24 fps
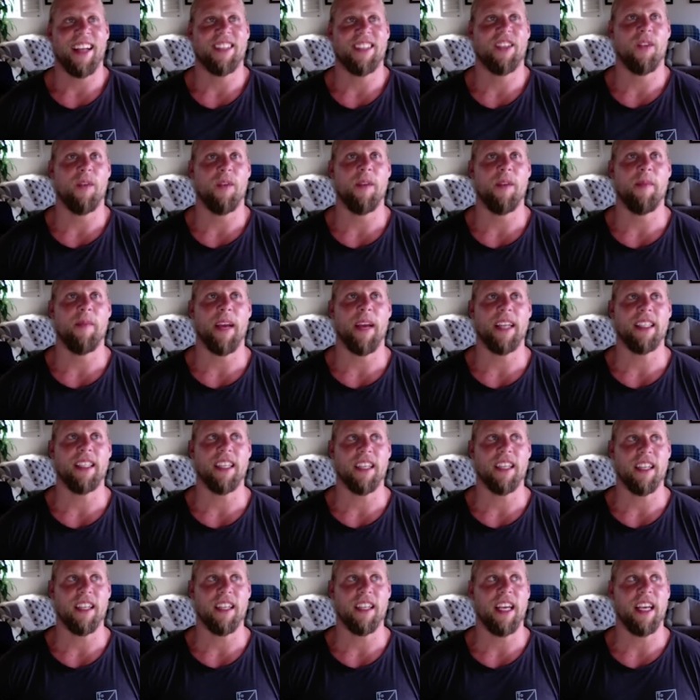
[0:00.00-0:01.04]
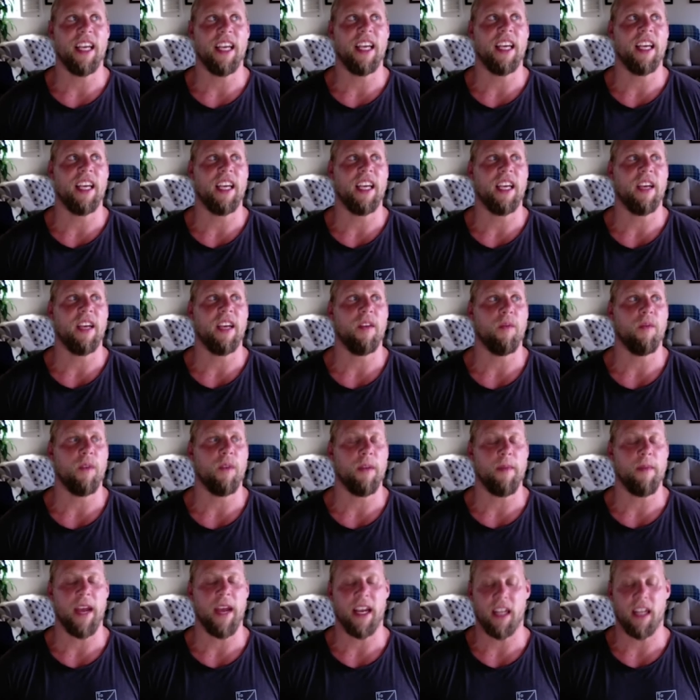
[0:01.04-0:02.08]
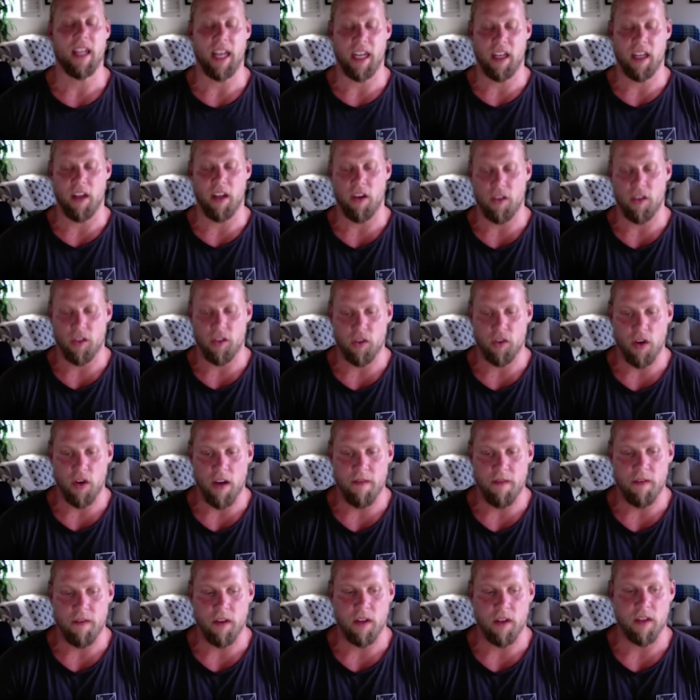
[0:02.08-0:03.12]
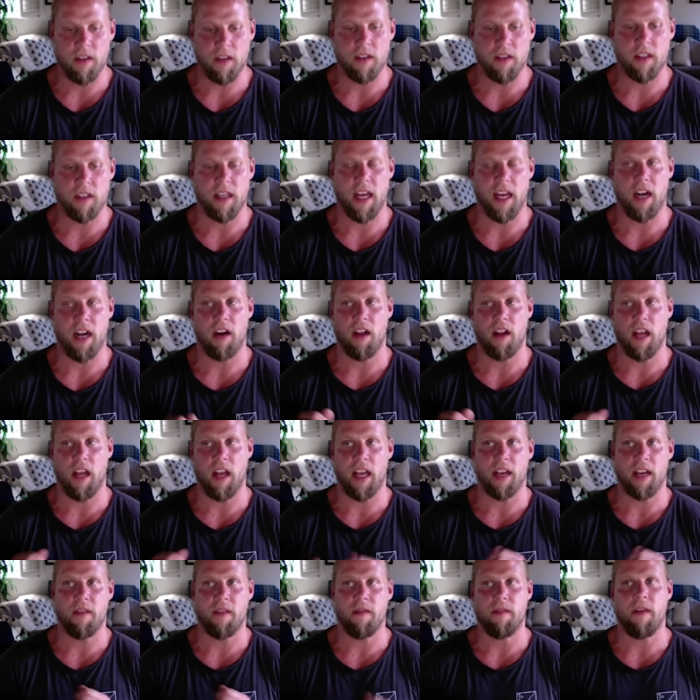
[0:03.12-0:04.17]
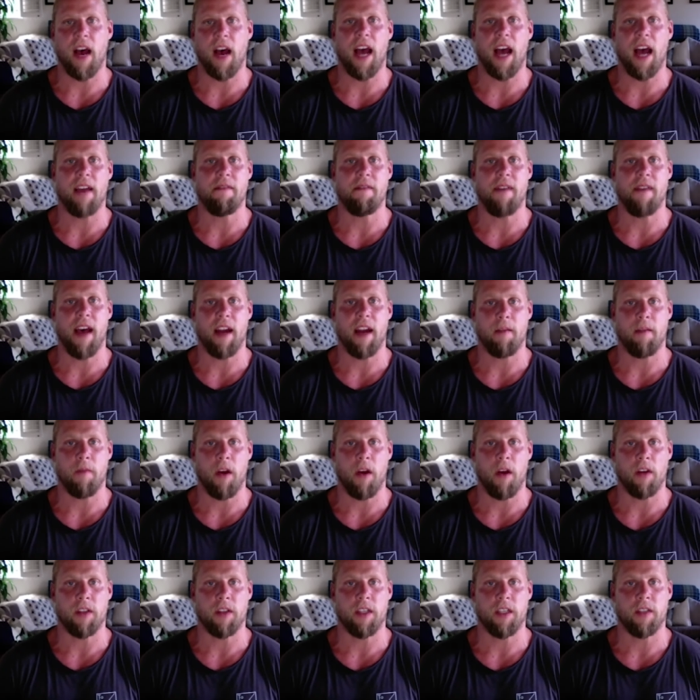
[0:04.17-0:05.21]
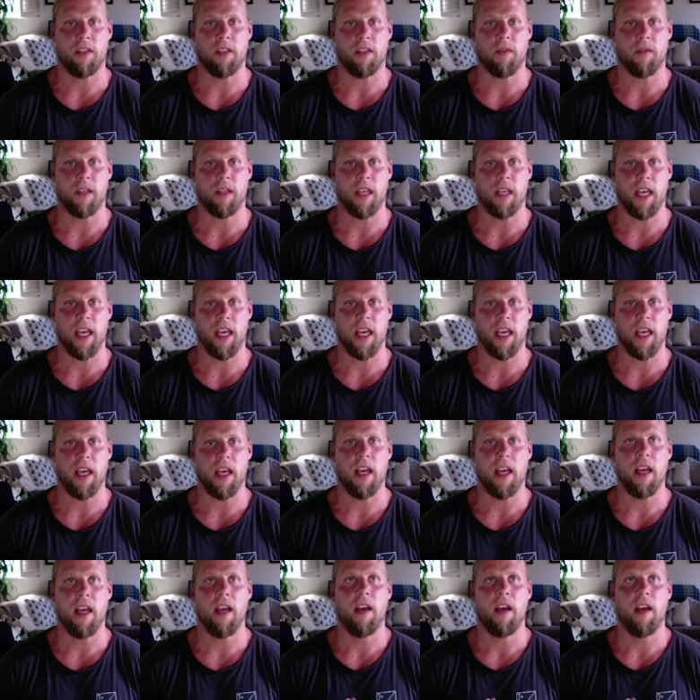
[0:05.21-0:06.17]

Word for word: So we basically we make like little truffles that are like high fat emulsions with ghee.